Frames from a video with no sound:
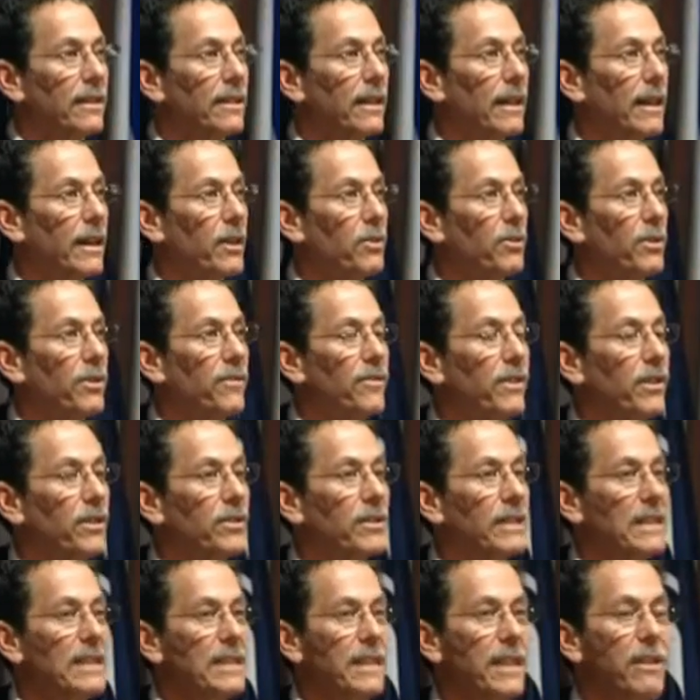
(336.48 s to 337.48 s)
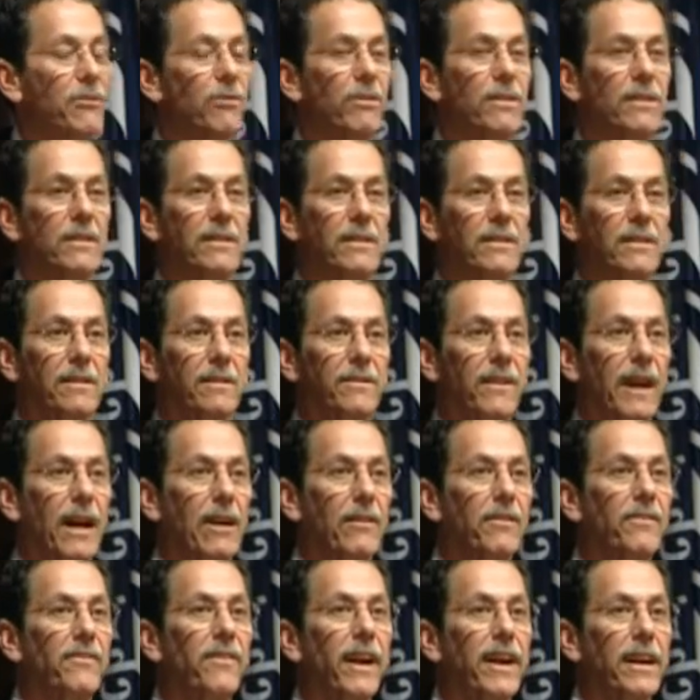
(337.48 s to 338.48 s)
uh, revealed the secrets of
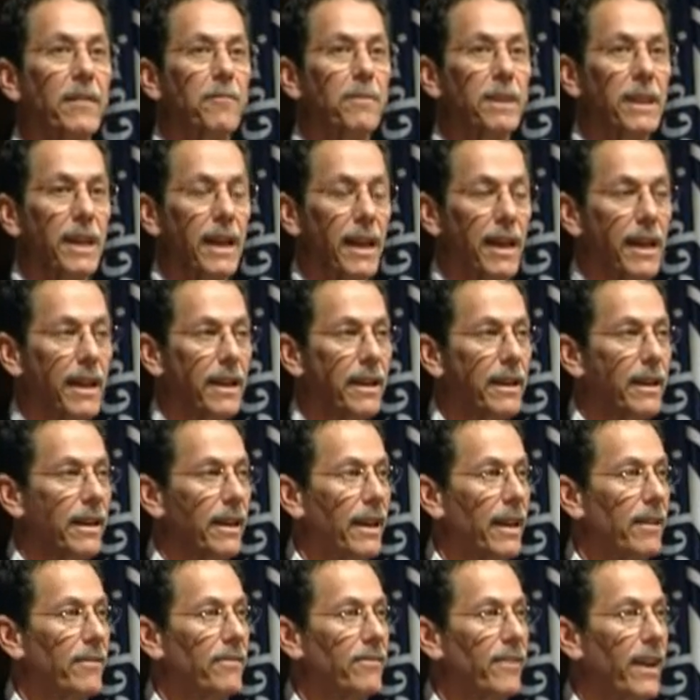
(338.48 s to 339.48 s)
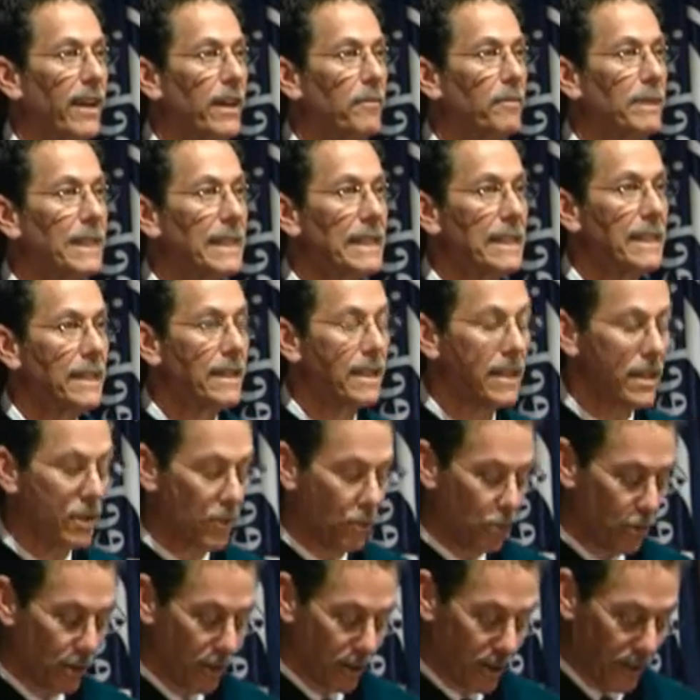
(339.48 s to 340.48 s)
how vitamin A and vitamin D
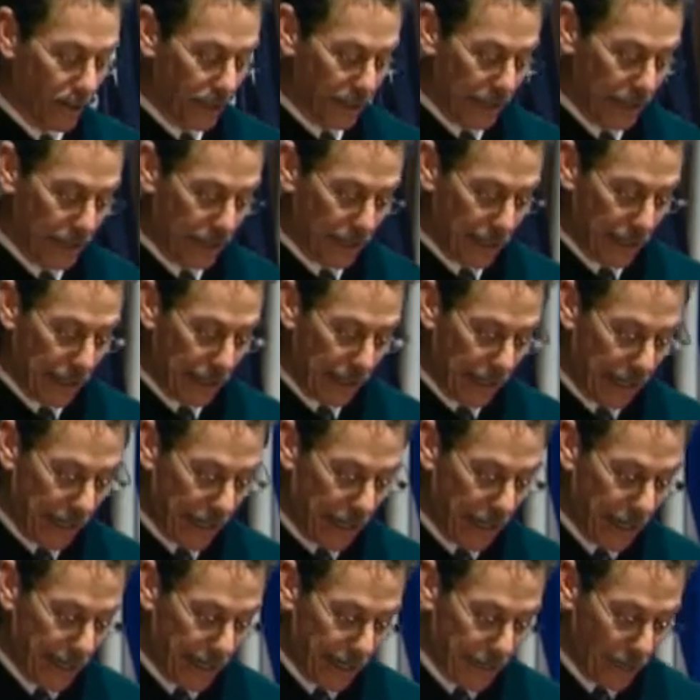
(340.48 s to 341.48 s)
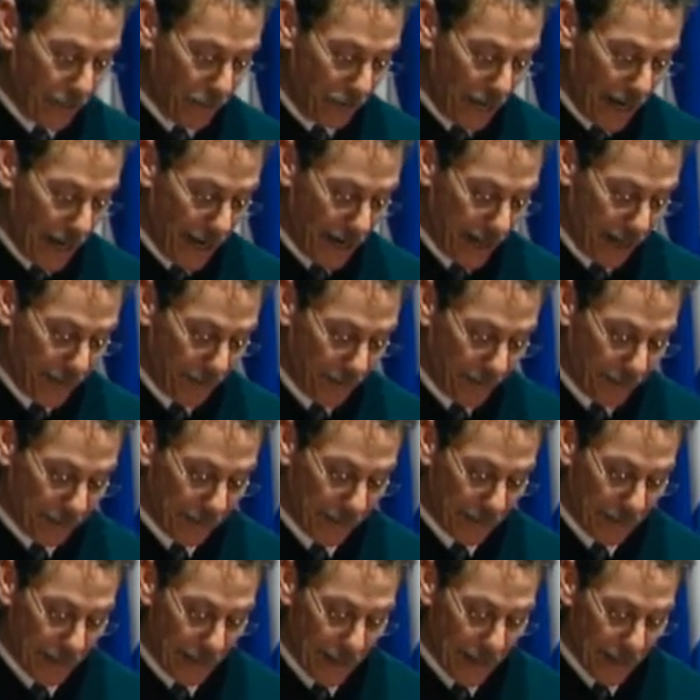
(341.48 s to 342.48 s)
work uh, in the body.
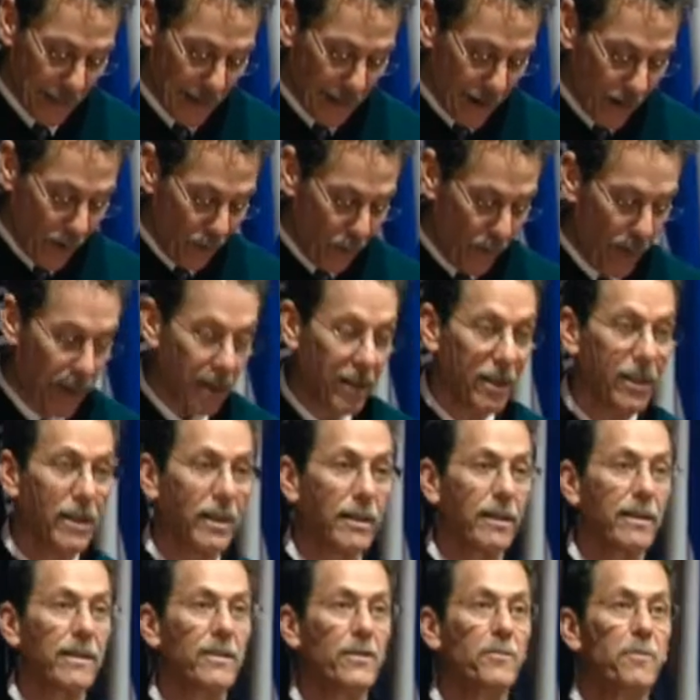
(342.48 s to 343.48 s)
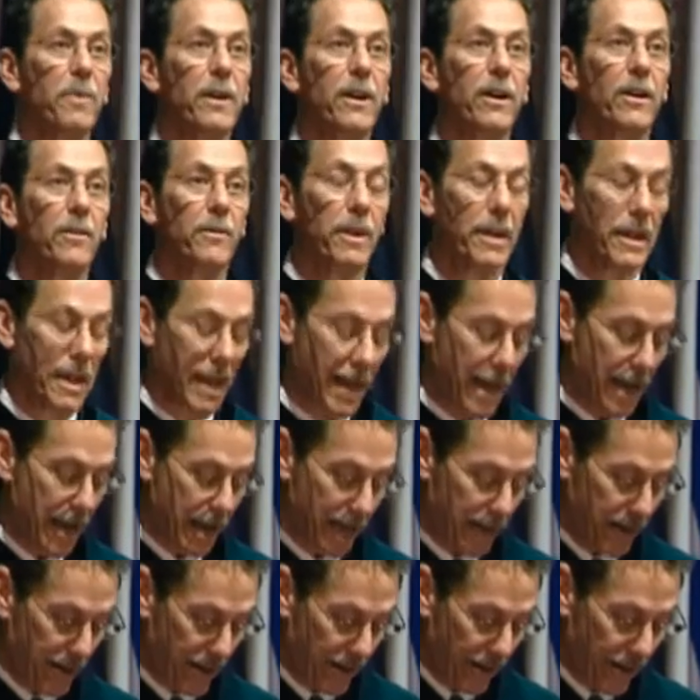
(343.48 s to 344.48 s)
Well, this pyramid
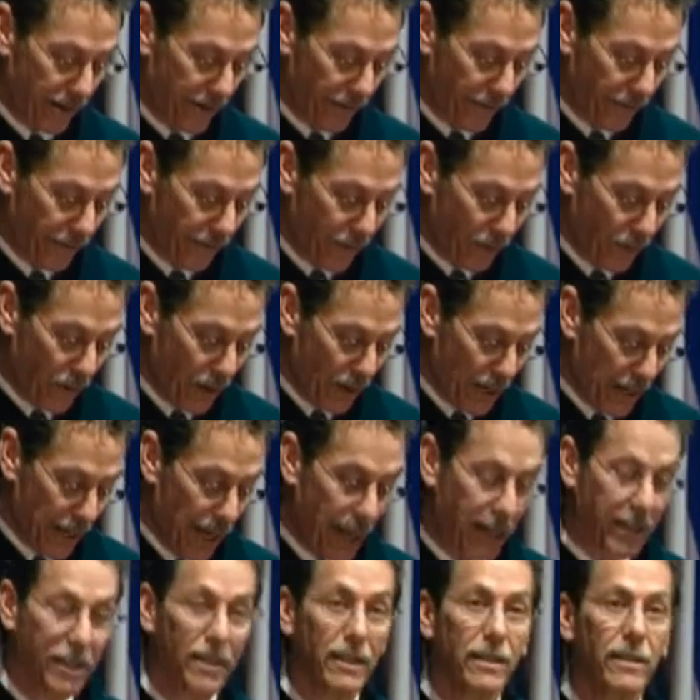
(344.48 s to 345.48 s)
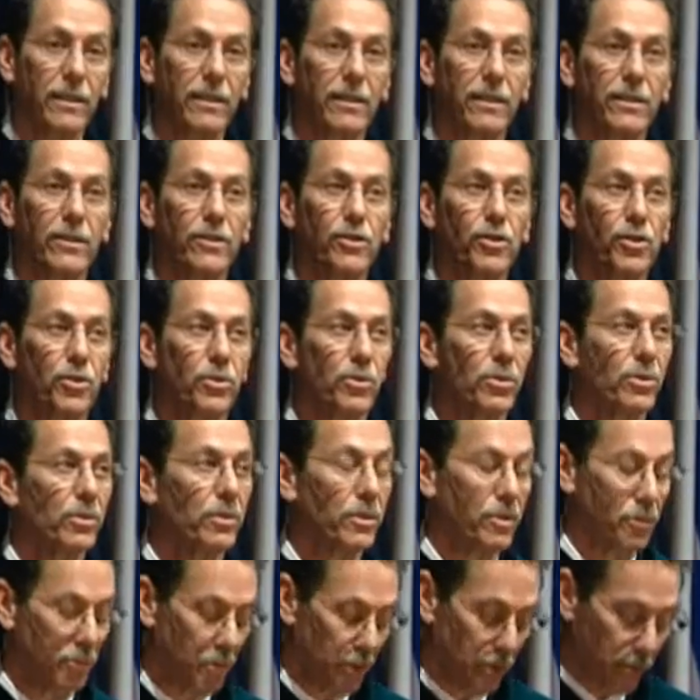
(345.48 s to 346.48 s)
had forty-eight
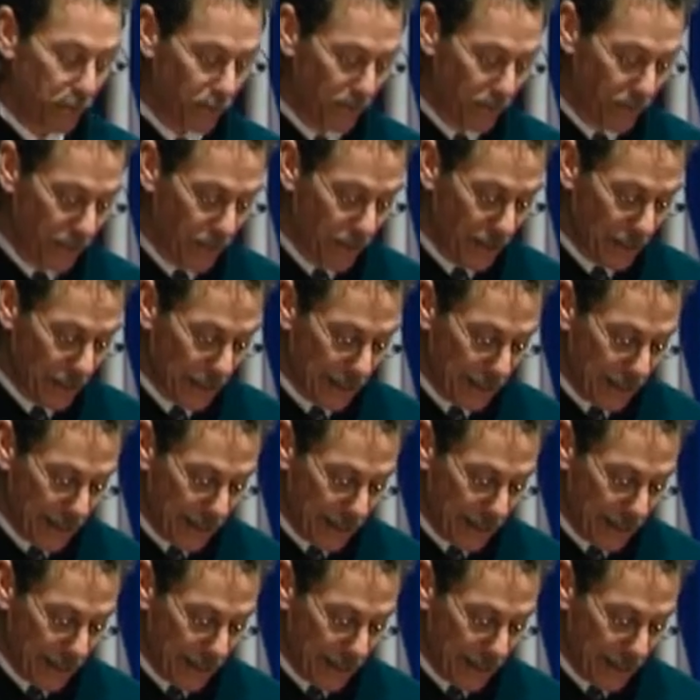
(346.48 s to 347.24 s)
jeweled rooms,